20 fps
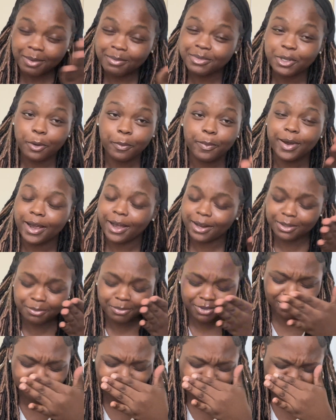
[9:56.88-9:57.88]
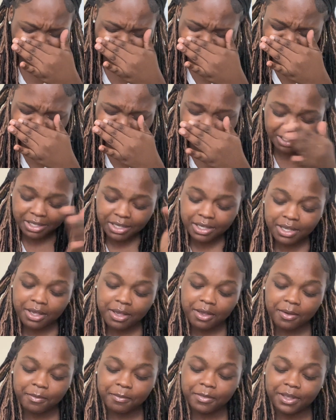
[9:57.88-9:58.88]
I'm so proud of me.
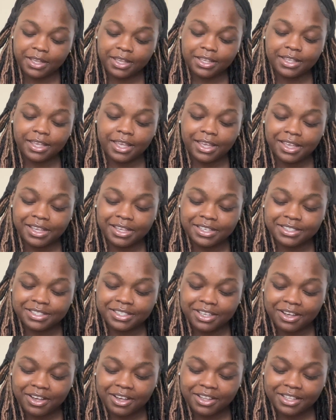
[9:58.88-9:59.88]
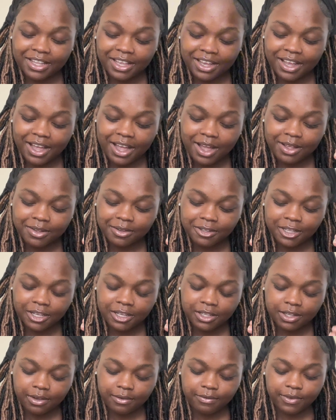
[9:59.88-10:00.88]
But yes, y'all, like I
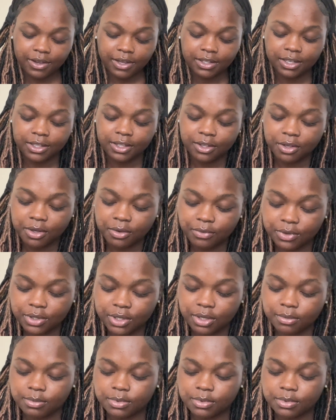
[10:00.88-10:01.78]
really fell in love with them.